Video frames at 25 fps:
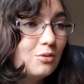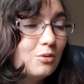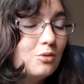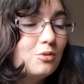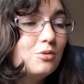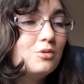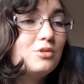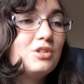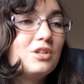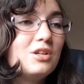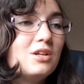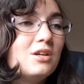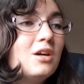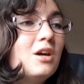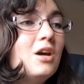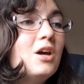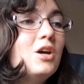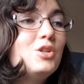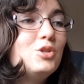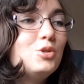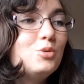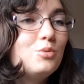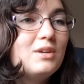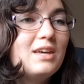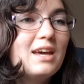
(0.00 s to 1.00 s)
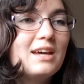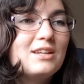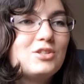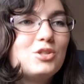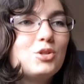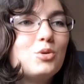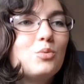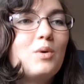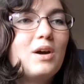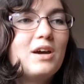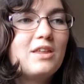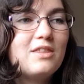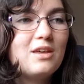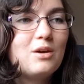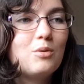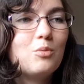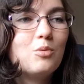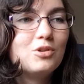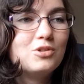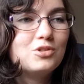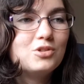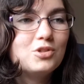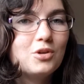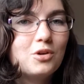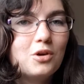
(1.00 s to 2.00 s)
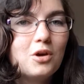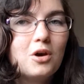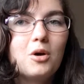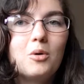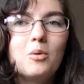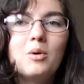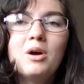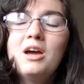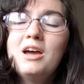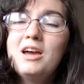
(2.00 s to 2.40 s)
order to get to where they want to go.